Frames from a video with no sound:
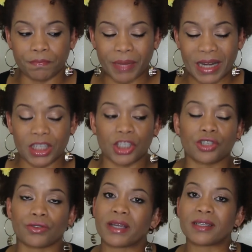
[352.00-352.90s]
banish
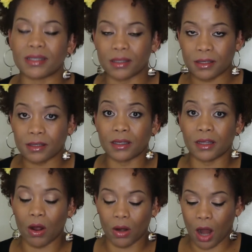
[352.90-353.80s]
stress
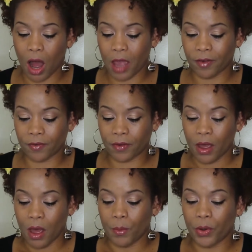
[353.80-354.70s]
in our life,
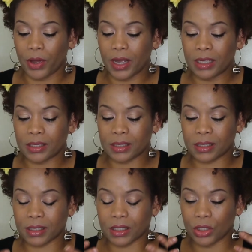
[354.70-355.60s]
but
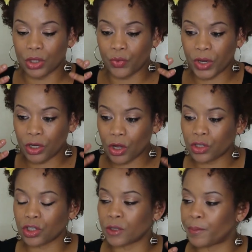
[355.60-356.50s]
we're
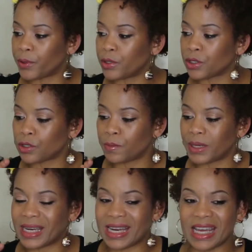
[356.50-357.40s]
not supposed to
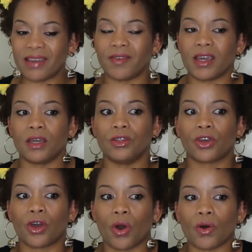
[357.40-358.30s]
be living in
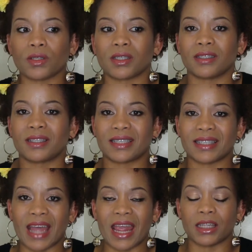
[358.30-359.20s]
a constant
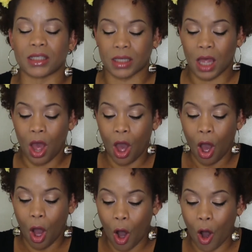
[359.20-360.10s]
state
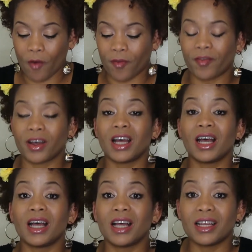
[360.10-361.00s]
of
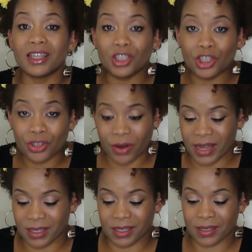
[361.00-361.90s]

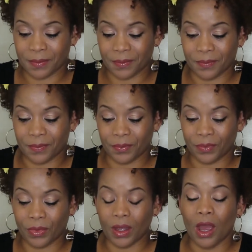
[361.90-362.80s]
stress.
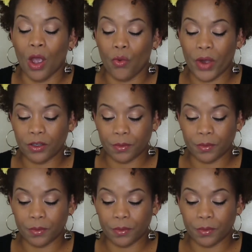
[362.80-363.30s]
When